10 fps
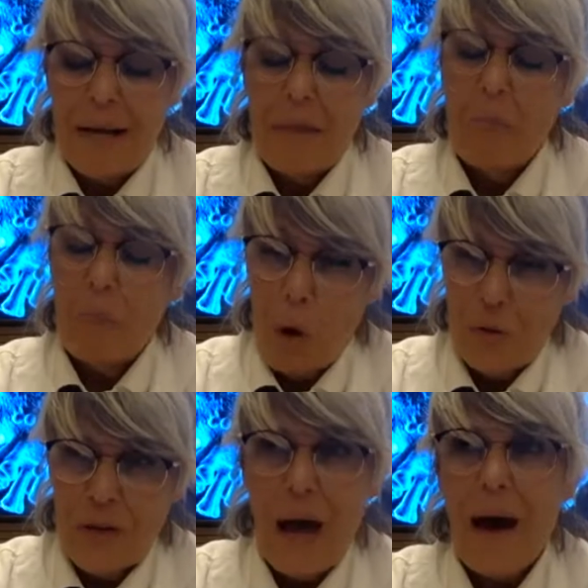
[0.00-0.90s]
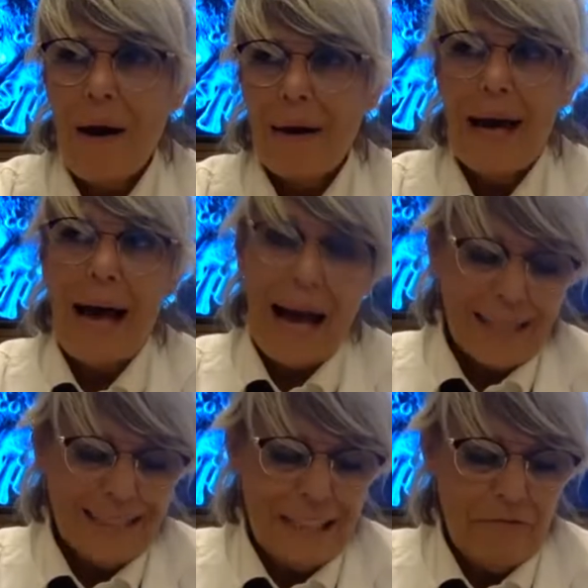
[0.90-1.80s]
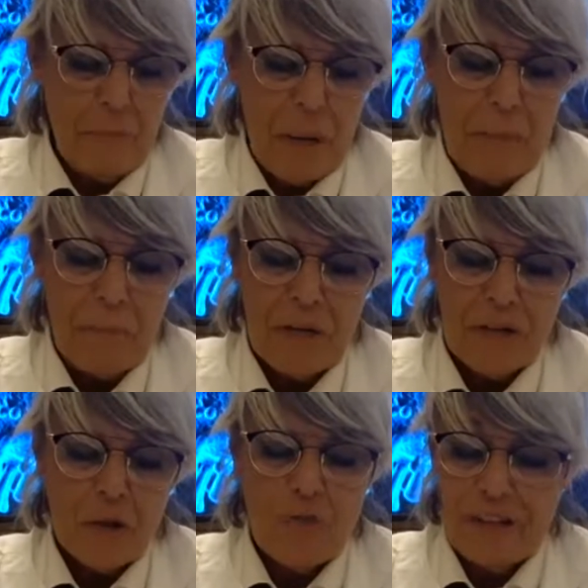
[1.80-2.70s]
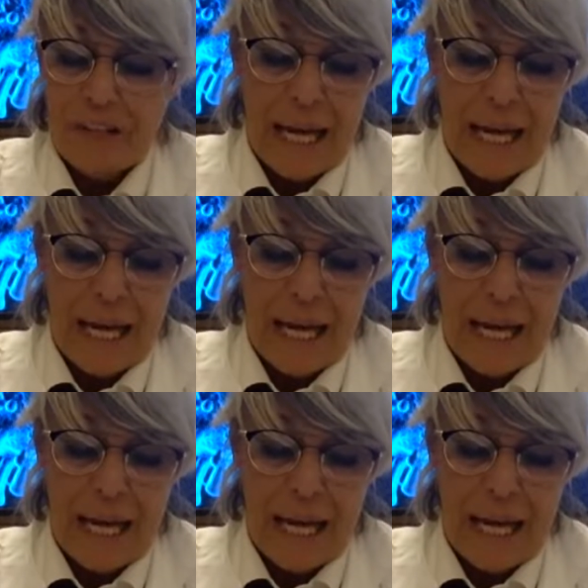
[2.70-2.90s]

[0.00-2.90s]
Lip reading: Both are active members of